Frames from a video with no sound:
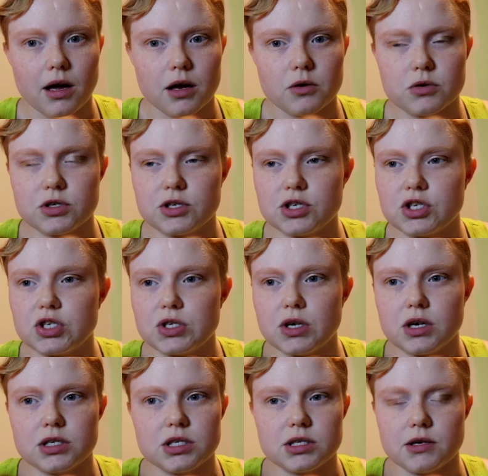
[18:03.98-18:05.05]
and it was
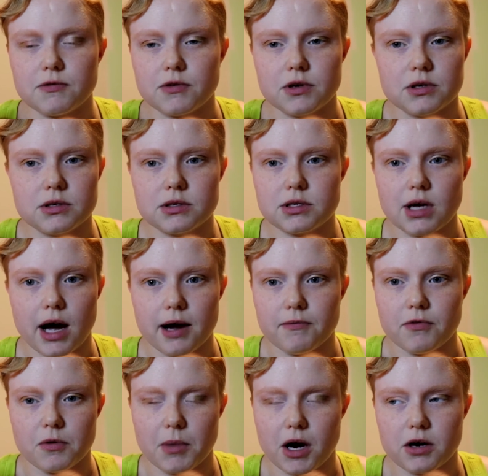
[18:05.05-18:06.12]
such a different time
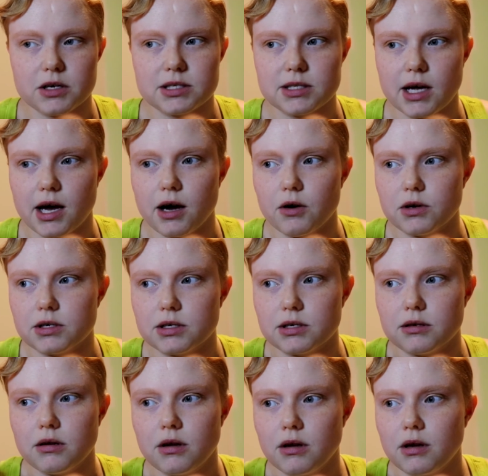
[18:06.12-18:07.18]
from ours now, and
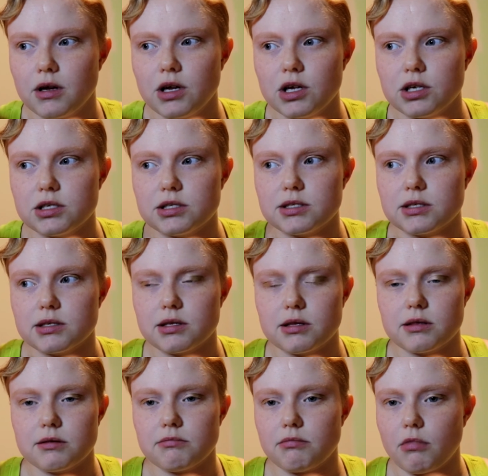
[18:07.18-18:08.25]
to
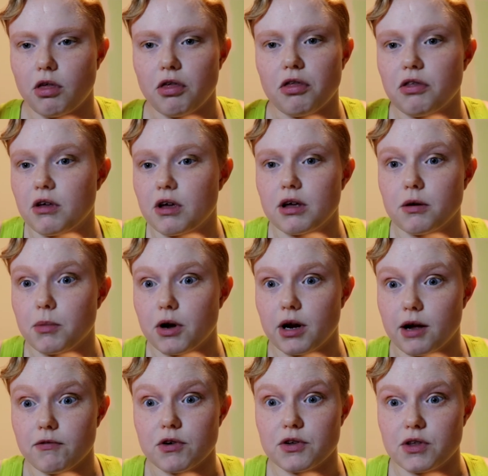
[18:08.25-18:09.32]
think about
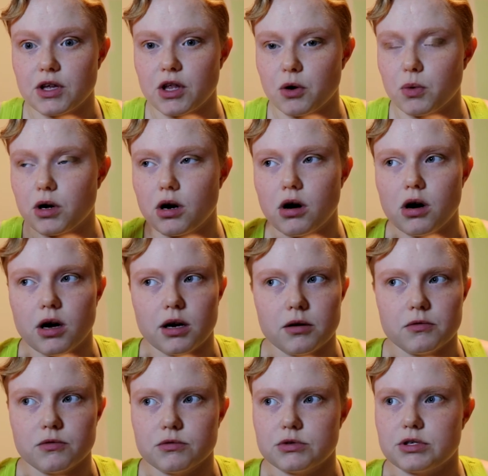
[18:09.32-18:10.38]
everything that went on,
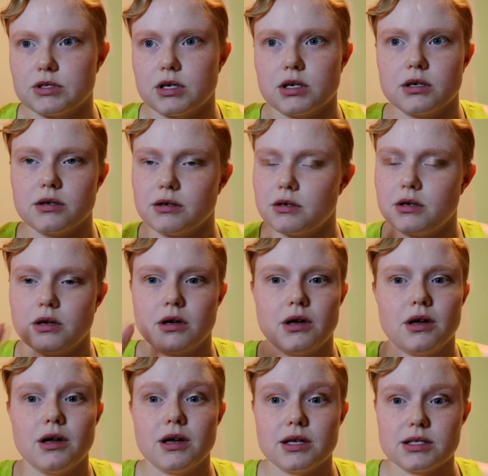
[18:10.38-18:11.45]
and it was just like,
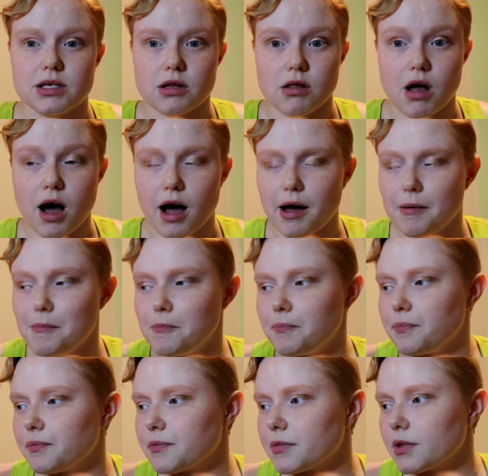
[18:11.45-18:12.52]
it's a lot.
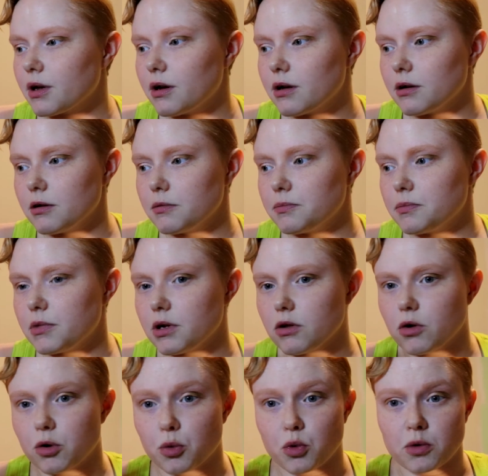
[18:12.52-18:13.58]
And a
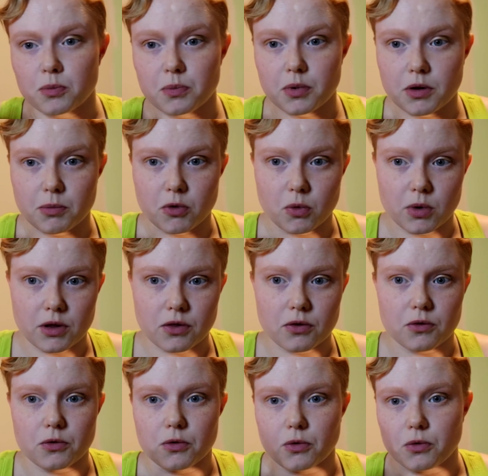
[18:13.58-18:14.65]
lot of what people went
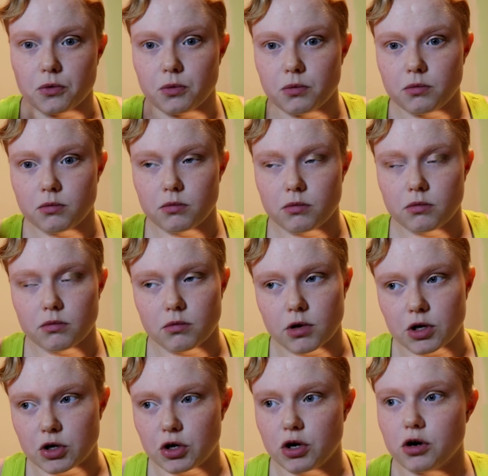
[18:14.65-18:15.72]
through
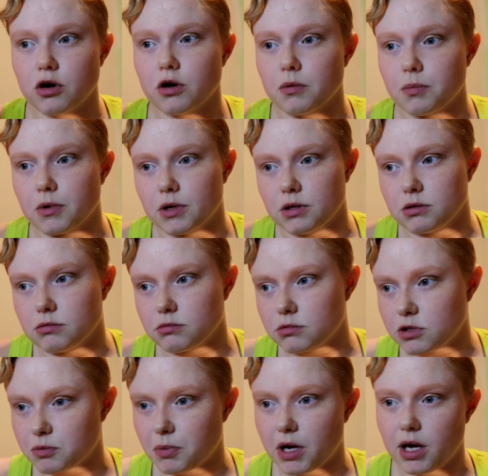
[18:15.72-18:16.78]
in Europe, in
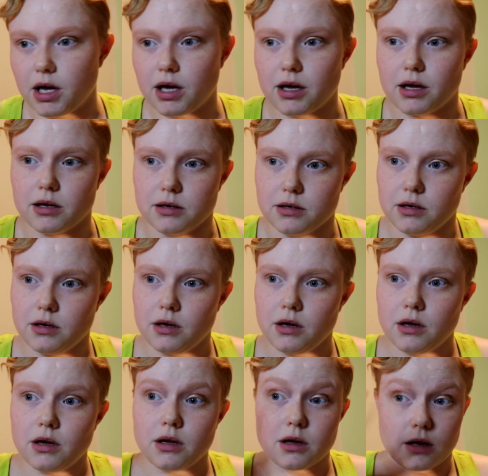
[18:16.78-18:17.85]
Japan,
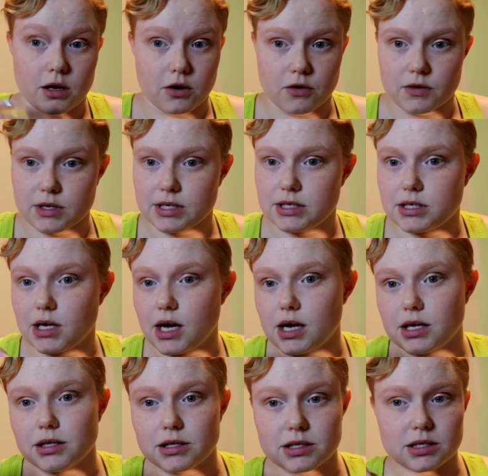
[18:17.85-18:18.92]
here in the
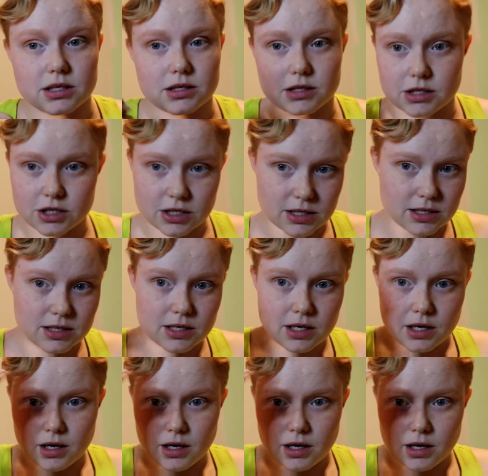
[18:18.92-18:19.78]
States. It's just